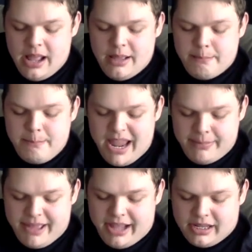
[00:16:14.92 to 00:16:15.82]

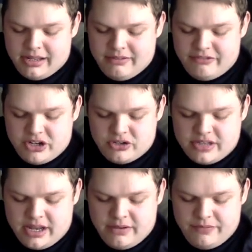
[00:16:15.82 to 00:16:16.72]
"Maybeck," Finn
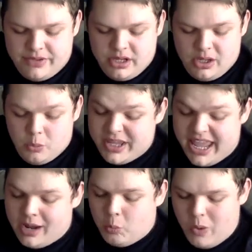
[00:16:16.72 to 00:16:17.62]
said. "We
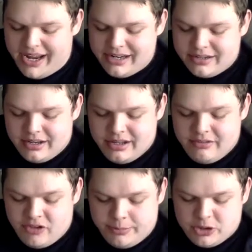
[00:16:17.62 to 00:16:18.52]
can't wait,"
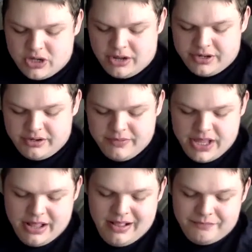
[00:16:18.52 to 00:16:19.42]
Philby shouted.
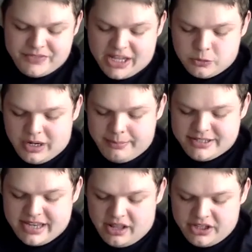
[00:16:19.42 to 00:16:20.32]
"That's what I've been
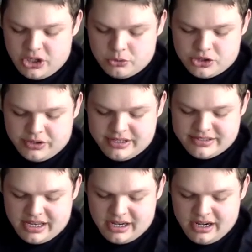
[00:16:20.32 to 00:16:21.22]
telling you," Charlene
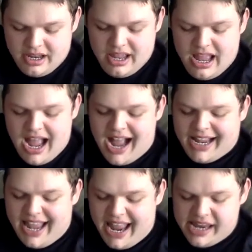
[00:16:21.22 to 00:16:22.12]
said. "I
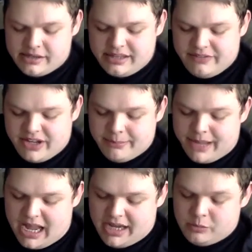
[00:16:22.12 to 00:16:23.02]
hate leaving him
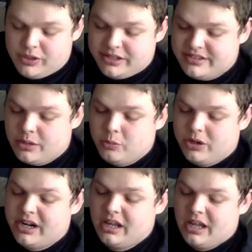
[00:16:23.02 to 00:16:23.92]
behind," Willa said,
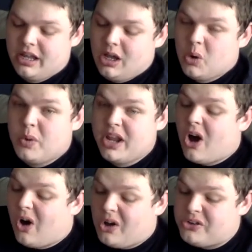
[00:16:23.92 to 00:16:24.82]
worried. "We
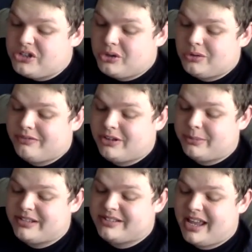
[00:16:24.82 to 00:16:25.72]
all do," Philby
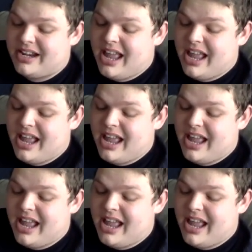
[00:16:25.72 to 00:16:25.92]
said.